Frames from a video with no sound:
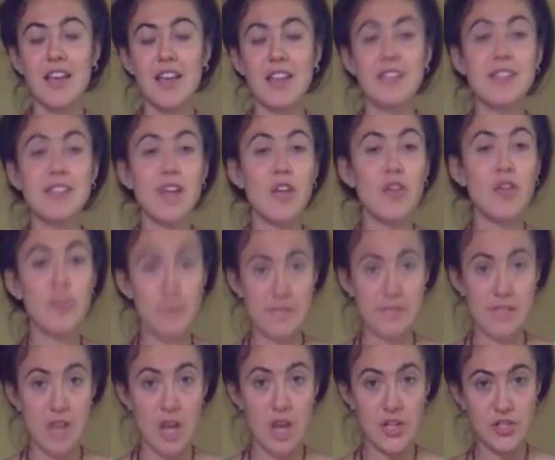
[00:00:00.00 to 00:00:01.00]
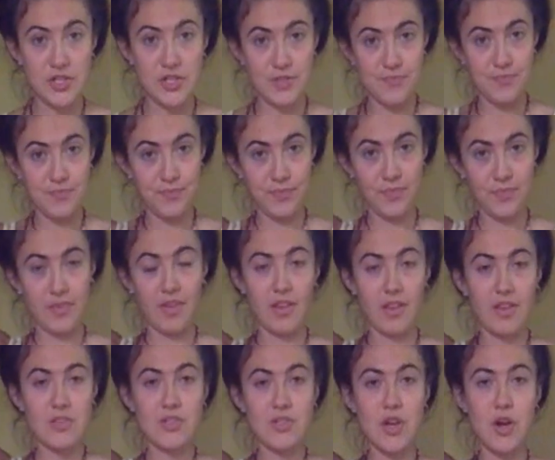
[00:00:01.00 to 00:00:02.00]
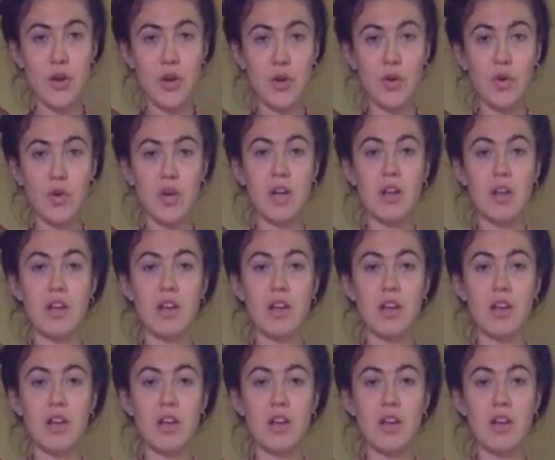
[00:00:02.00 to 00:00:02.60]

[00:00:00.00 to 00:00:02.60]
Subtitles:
self-massage. So